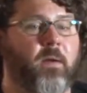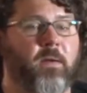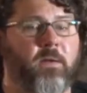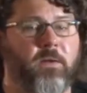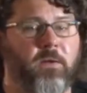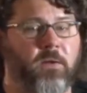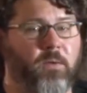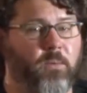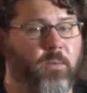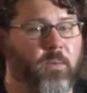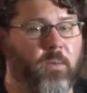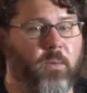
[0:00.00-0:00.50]

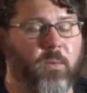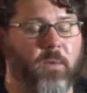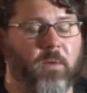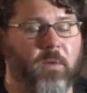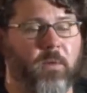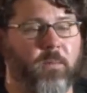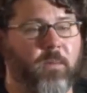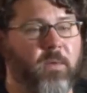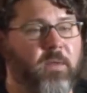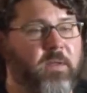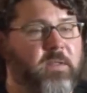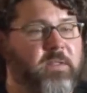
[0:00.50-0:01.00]
we're
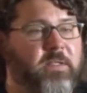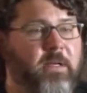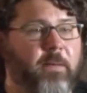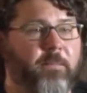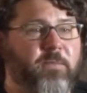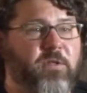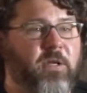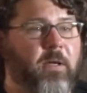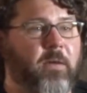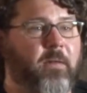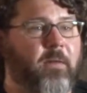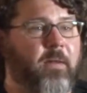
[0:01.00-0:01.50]
working with a
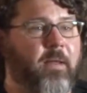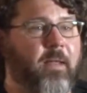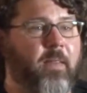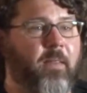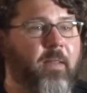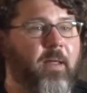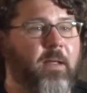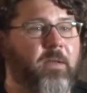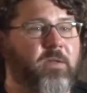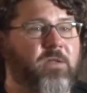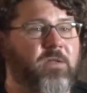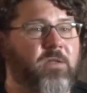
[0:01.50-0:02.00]
subject and
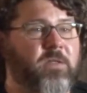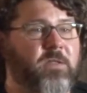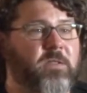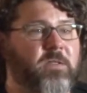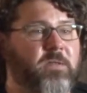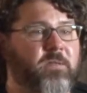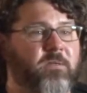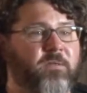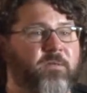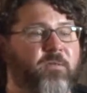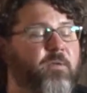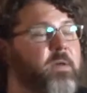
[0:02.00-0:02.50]
they
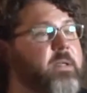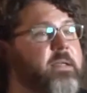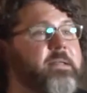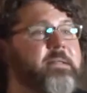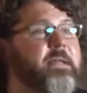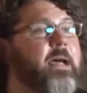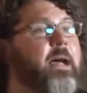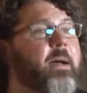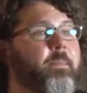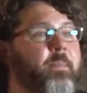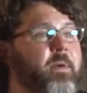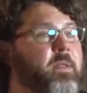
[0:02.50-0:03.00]
just freeze
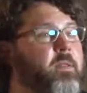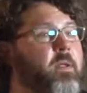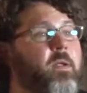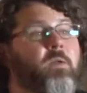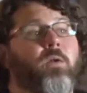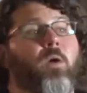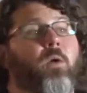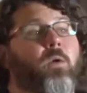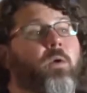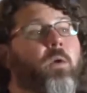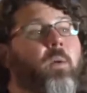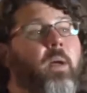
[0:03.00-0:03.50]
up and they
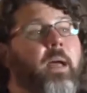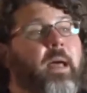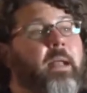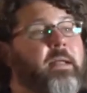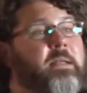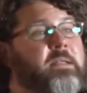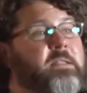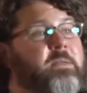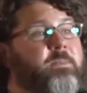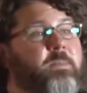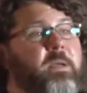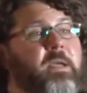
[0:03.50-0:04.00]
don't know how
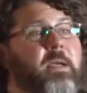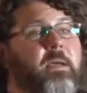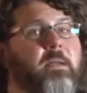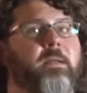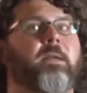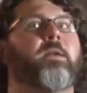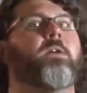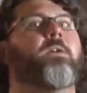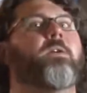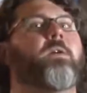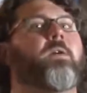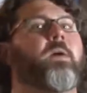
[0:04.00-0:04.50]
to speak and
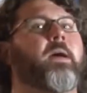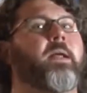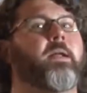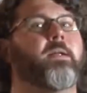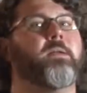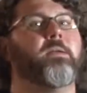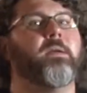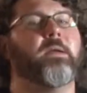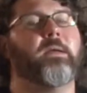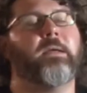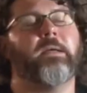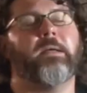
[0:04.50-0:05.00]
they don't know how
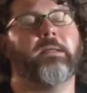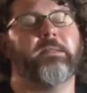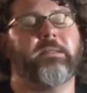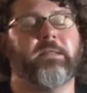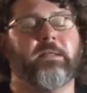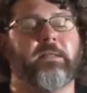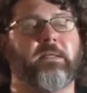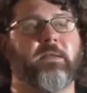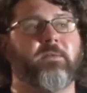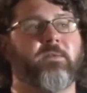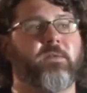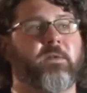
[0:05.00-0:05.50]

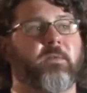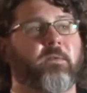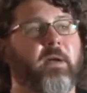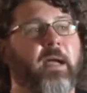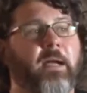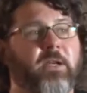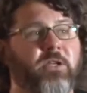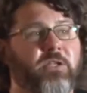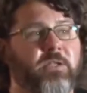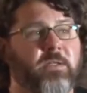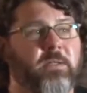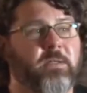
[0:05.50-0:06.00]
to give
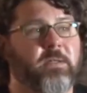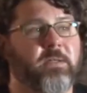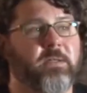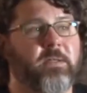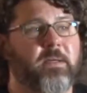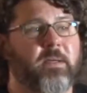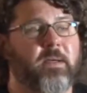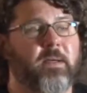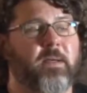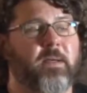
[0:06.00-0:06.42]
directions.